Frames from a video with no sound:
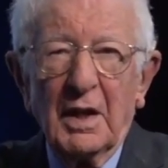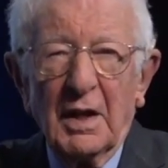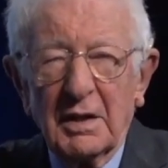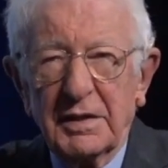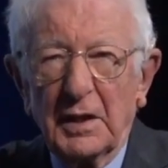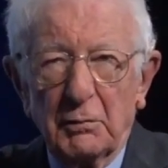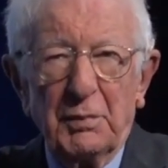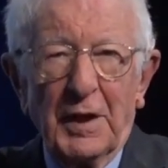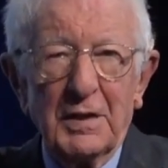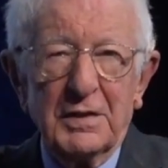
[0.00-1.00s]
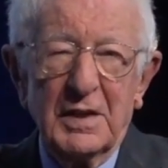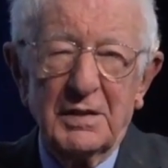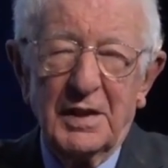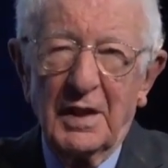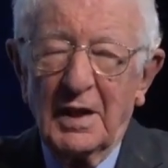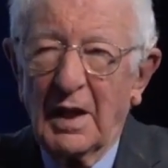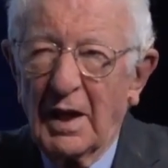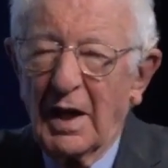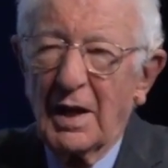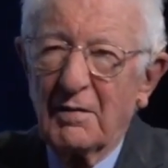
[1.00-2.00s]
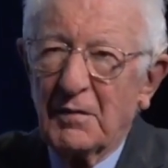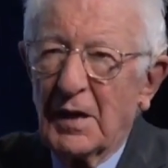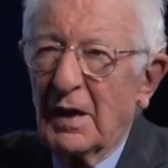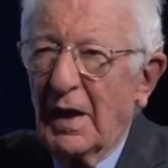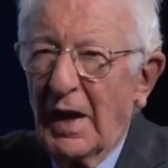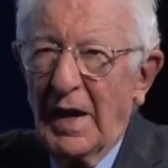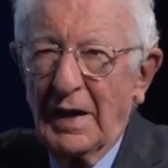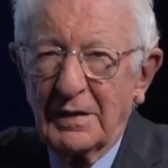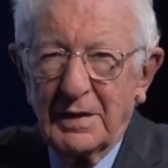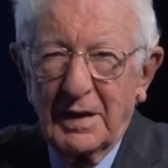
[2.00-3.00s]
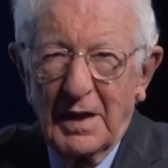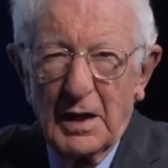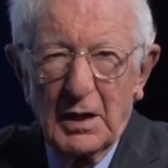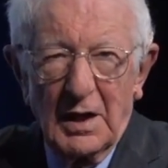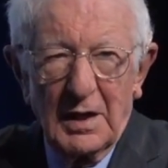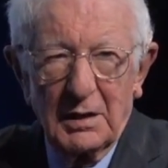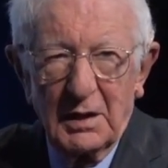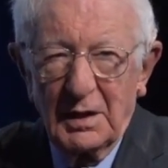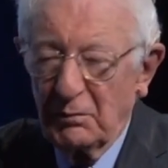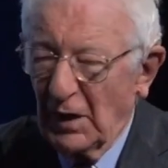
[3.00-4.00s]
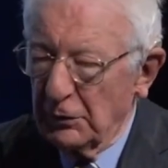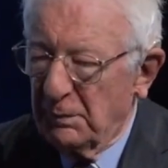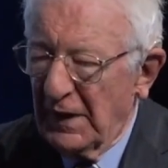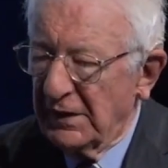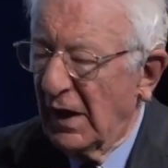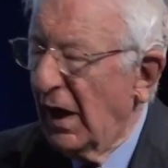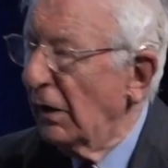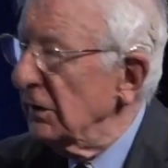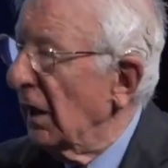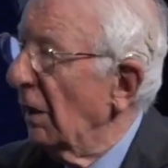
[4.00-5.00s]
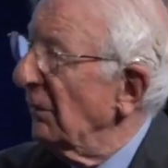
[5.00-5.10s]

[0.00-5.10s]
set of policies and a much better outcome.